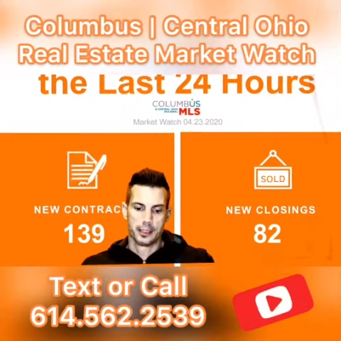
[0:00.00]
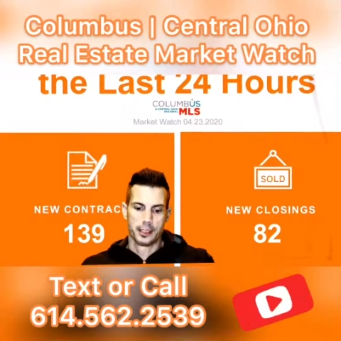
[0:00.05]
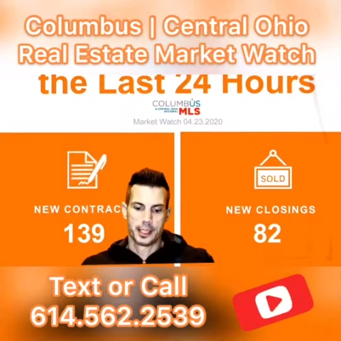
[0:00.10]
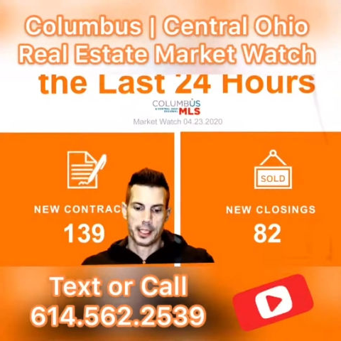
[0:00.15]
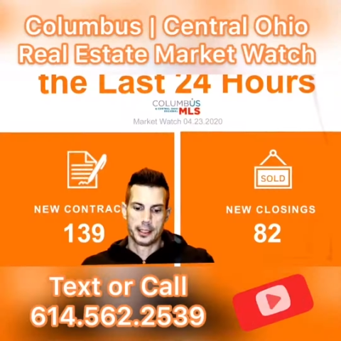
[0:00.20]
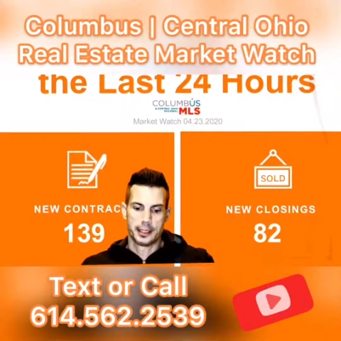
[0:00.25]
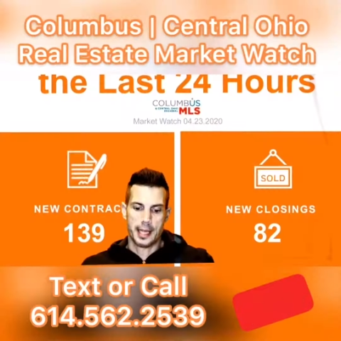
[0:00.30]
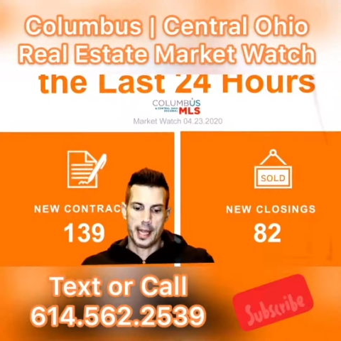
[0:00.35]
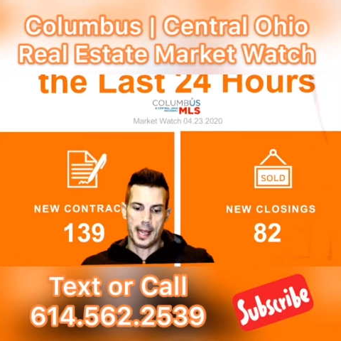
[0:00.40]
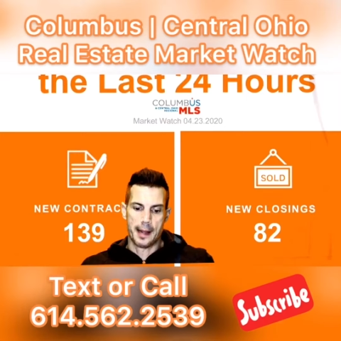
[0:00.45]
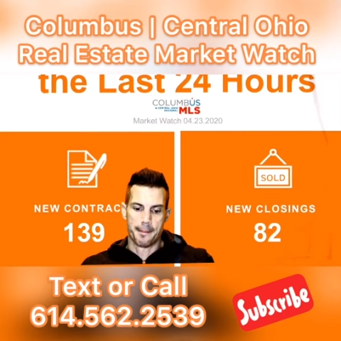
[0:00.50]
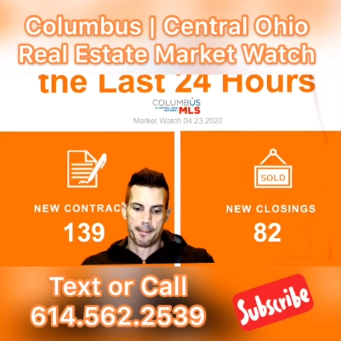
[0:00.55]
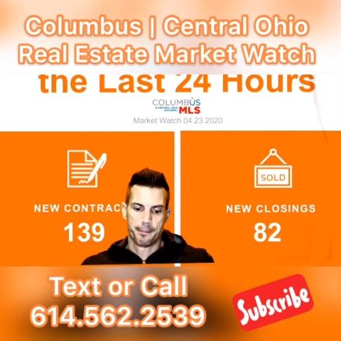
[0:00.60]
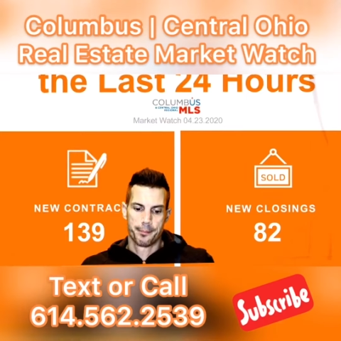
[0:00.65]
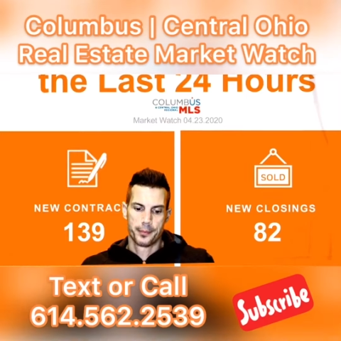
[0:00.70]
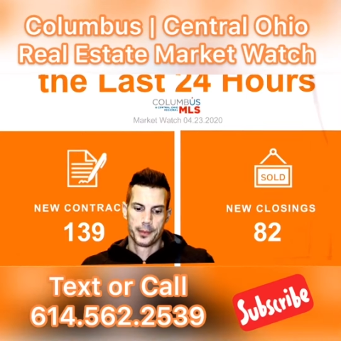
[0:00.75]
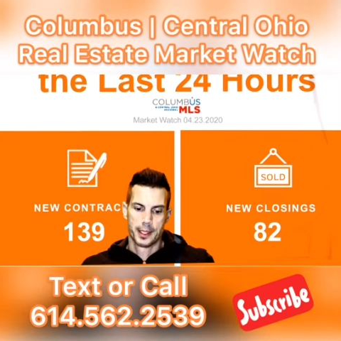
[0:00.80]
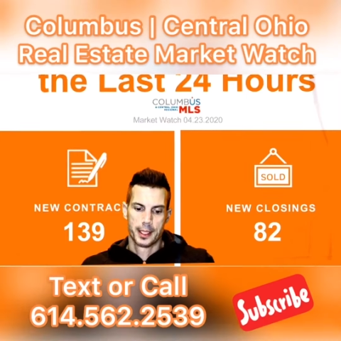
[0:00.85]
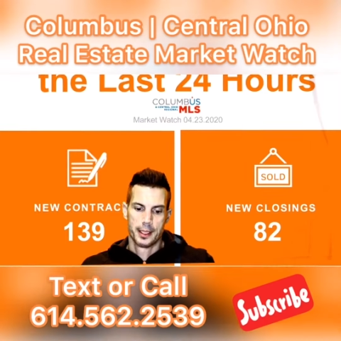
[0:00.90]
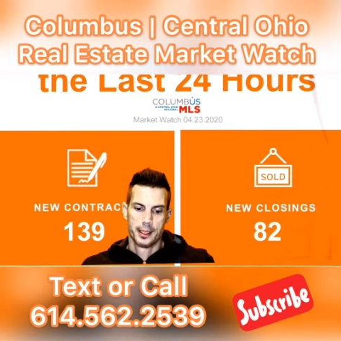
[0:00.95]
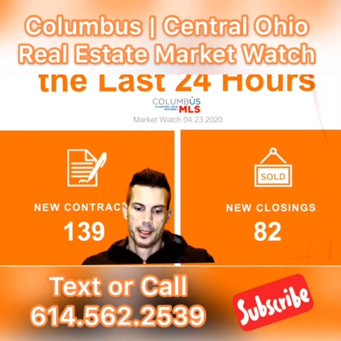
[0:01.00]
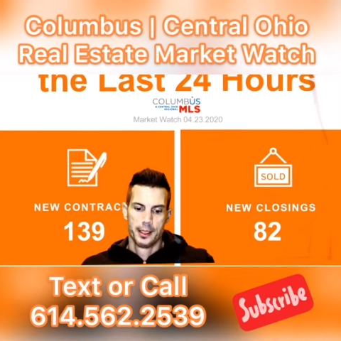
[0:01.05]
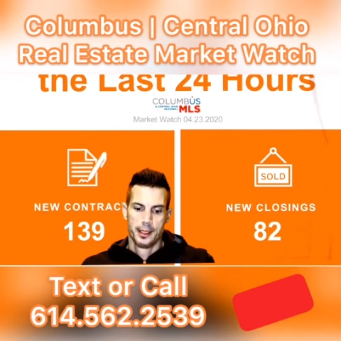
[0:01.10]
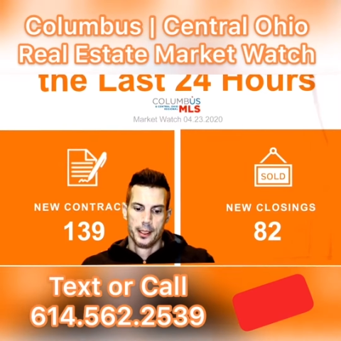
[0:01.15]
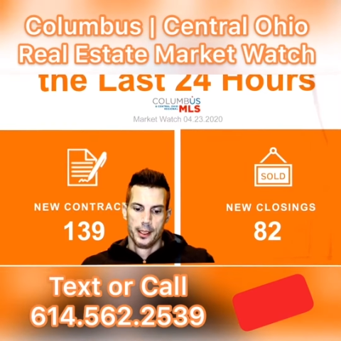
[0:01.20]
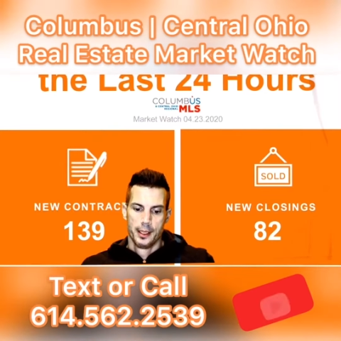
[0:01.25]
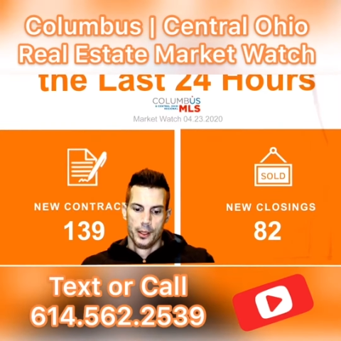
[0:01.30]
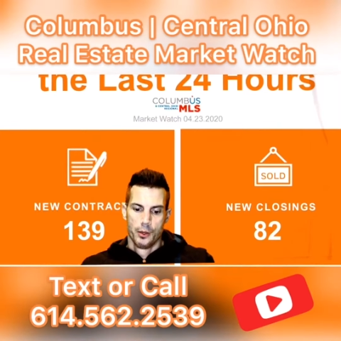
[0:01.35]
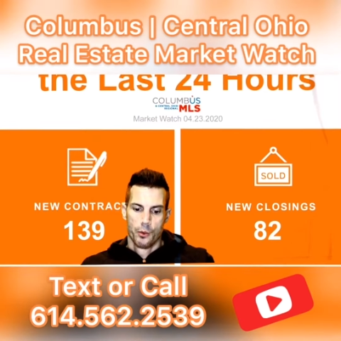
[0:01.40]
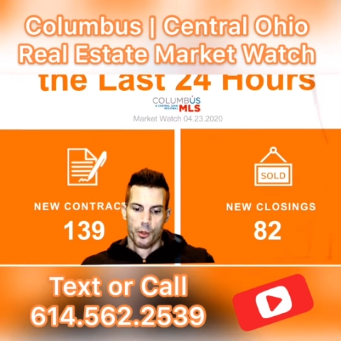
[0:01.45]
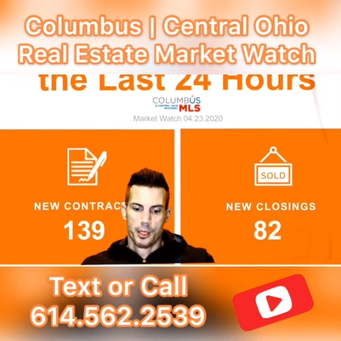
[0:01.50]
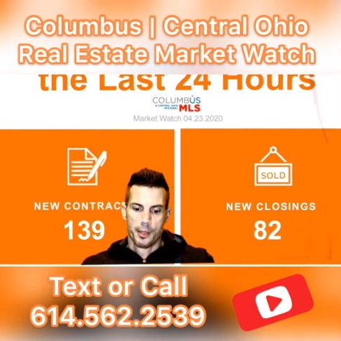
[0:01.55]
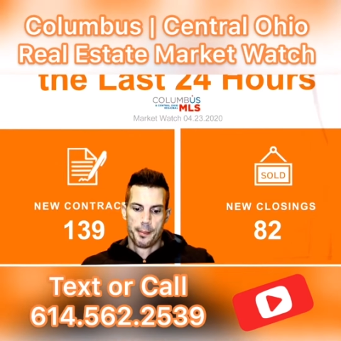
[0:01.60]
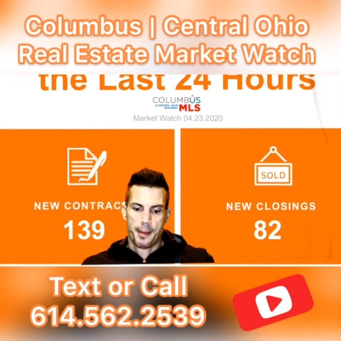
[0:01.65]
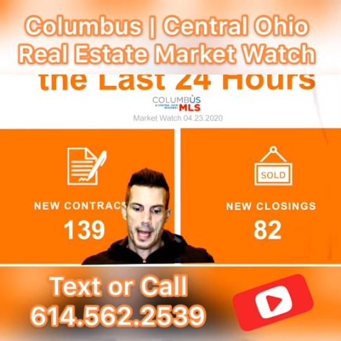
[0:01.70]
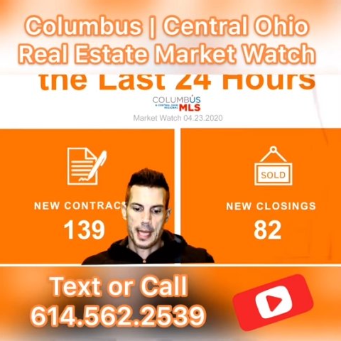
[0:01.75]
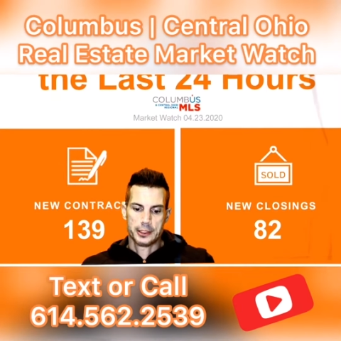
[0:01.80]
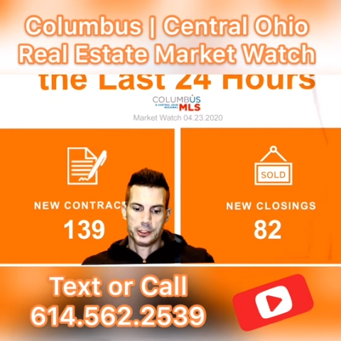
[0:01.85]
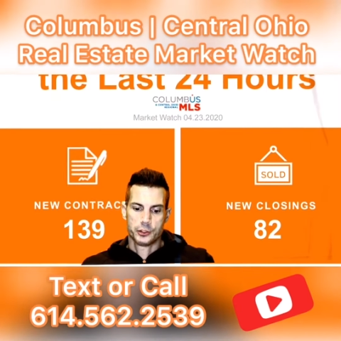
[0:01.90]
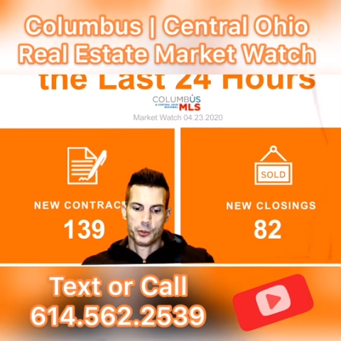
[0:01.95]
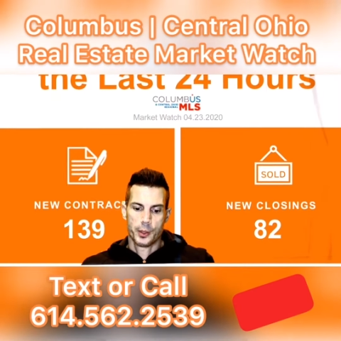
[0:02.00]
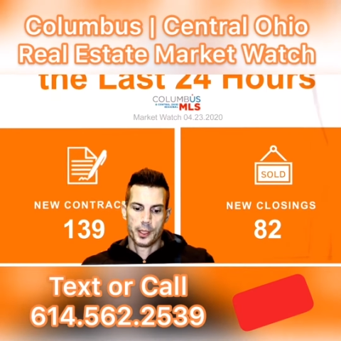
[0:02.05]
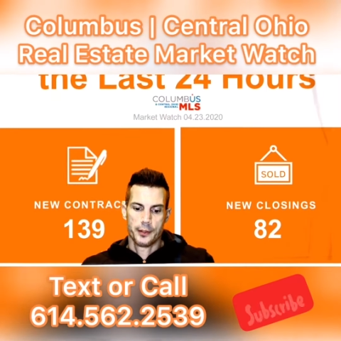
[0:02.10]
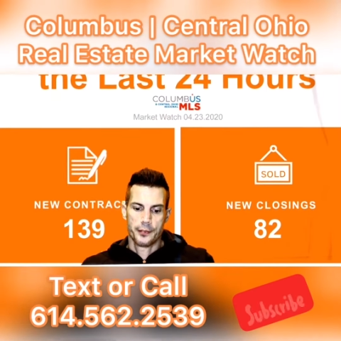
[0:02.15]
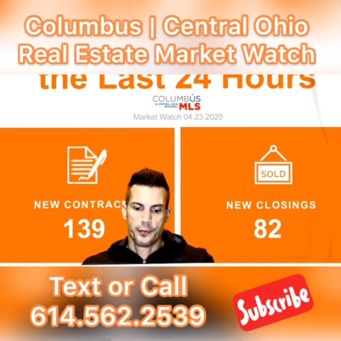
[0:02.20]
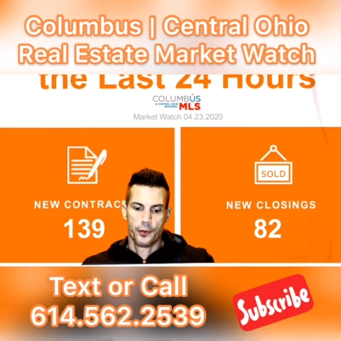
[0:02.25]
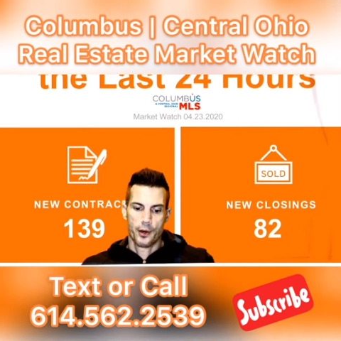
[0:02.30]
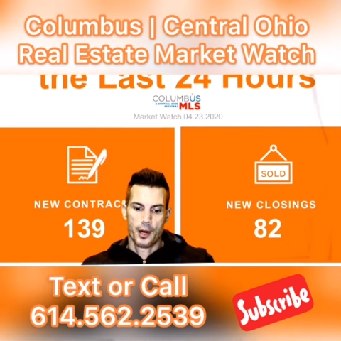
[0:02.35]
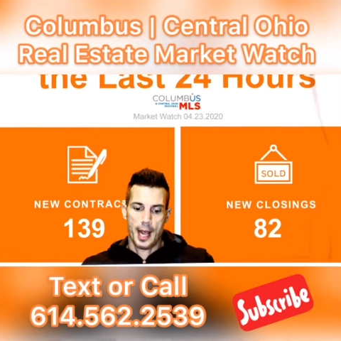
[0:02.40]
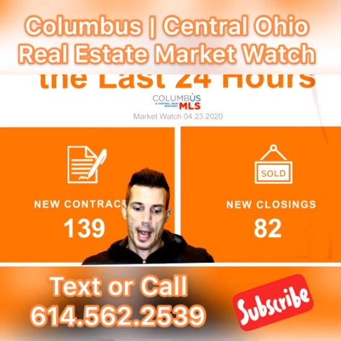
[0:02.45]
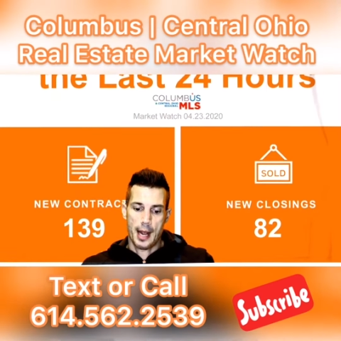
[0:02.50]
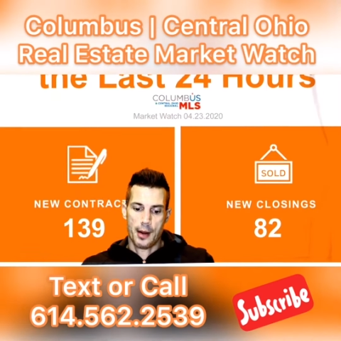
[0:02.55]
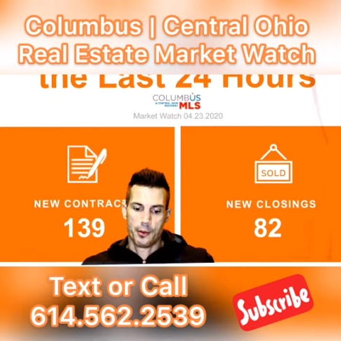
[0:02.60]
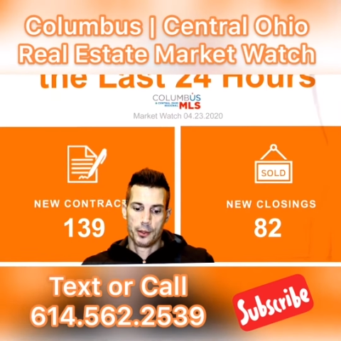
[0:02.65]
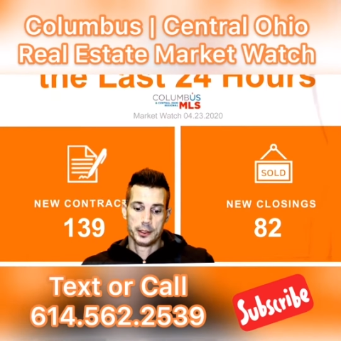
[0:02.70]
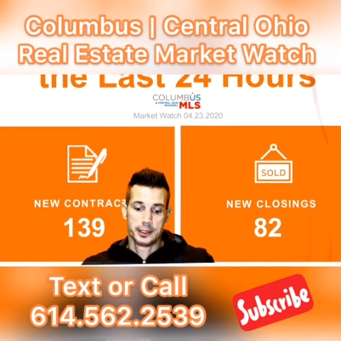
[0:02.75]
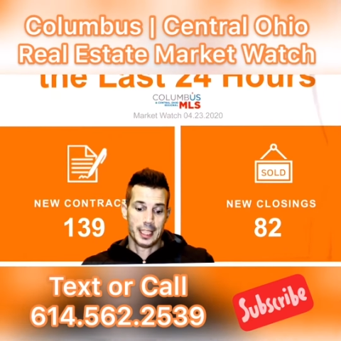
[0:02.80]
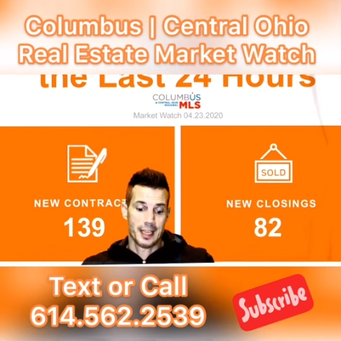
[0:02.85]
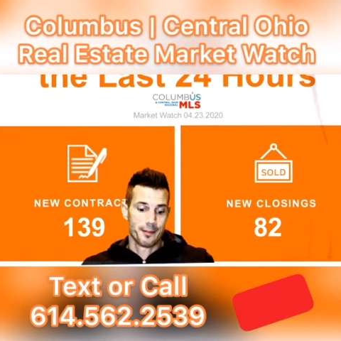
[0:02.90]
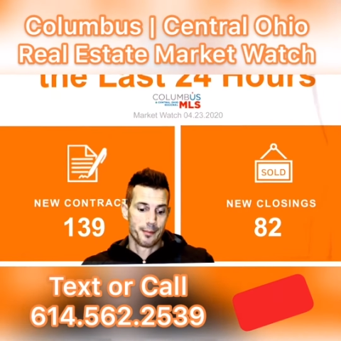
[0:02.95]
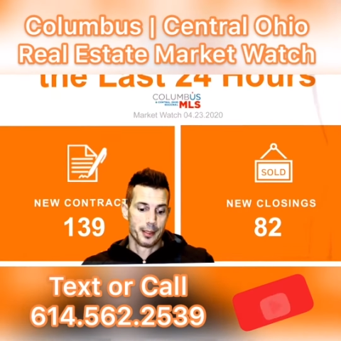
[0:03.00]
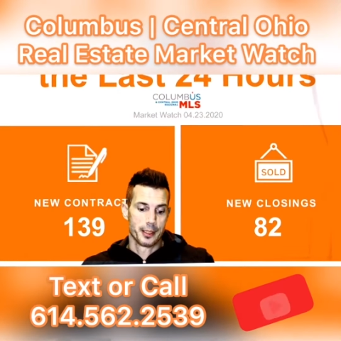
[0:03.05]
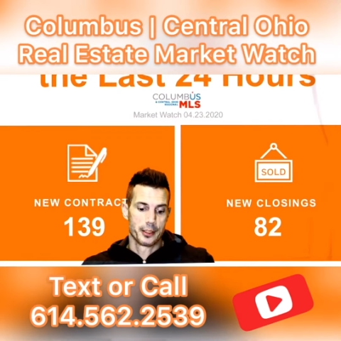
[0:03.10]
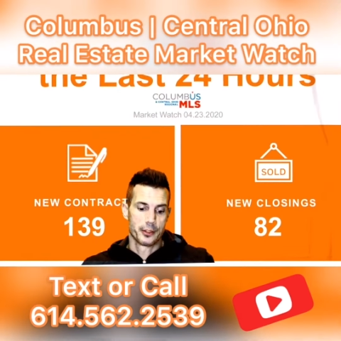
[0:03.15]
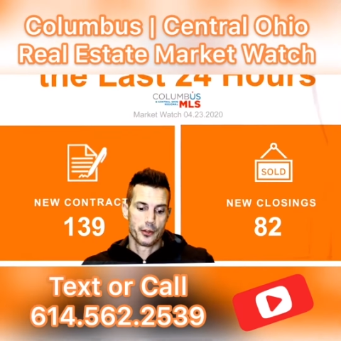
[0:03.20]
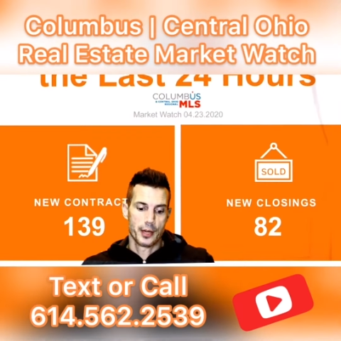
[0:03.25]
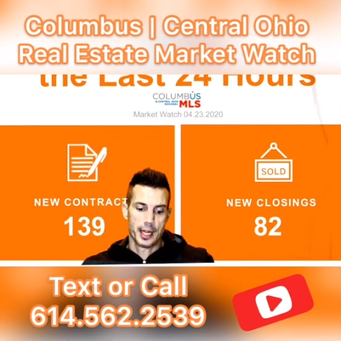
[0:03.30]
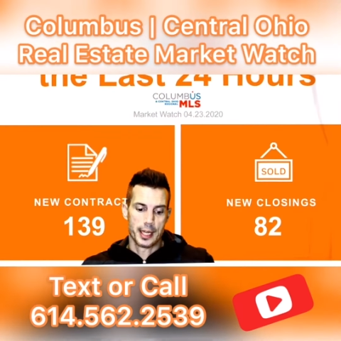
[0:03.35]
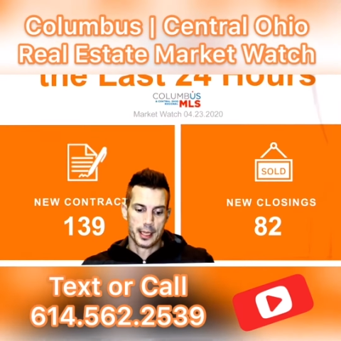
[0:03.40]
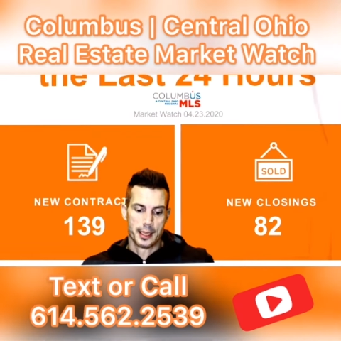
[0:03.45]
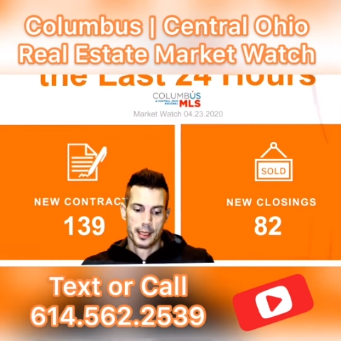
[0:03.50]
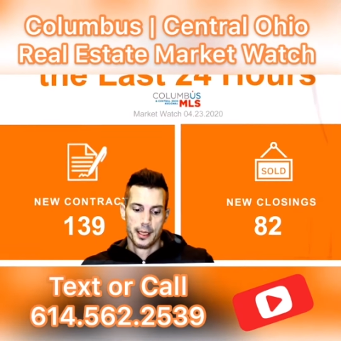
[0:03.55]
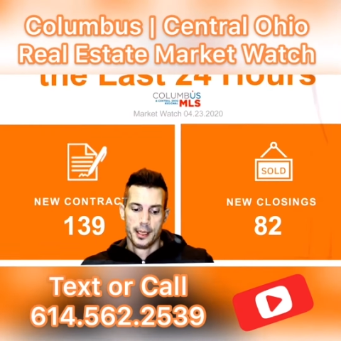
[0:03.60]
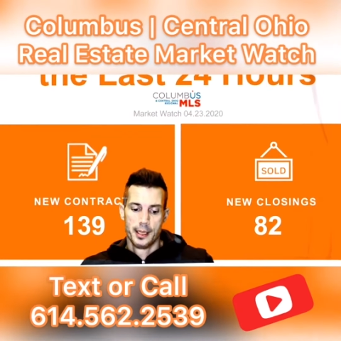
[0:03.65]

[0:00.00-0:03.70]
at that. Well, the past 24 hours have been great.